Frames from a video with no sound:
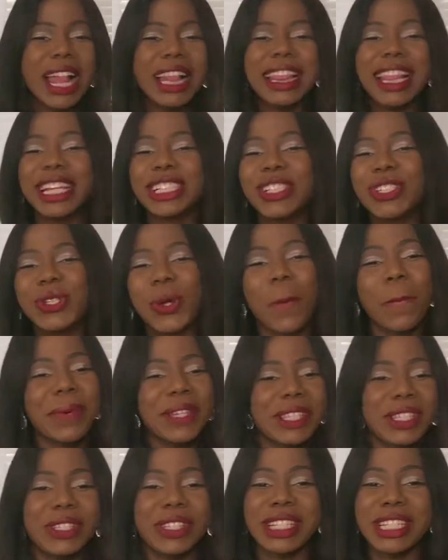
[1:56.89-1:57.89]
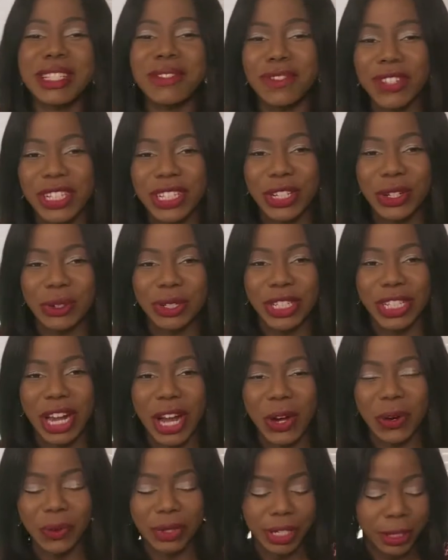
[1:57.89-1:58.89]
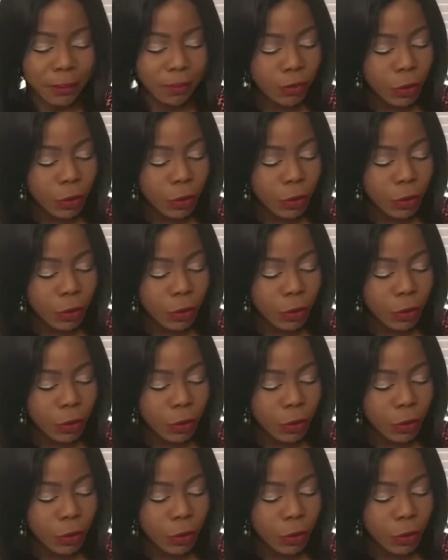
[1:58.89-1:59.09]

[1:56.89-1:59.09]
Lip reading: let's jump into this video, shall we?